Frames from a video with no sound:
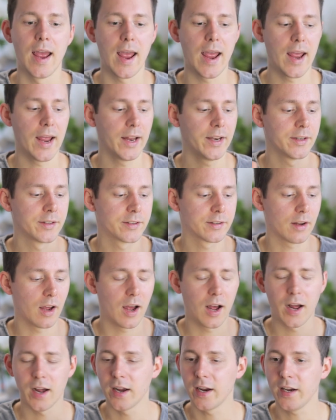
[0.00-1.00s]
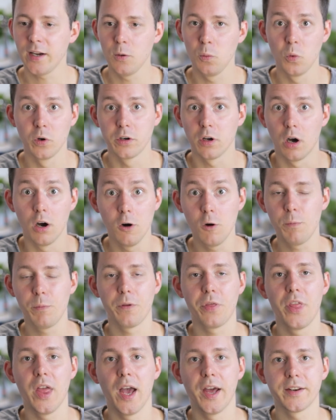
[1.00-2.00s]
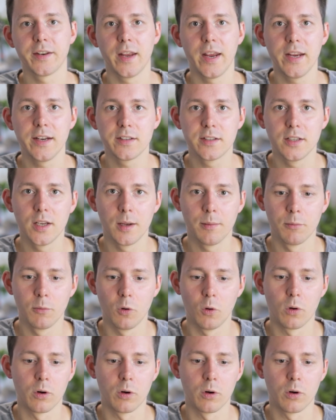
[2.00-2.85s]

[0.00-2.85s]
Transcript: And I would hope that ATEM,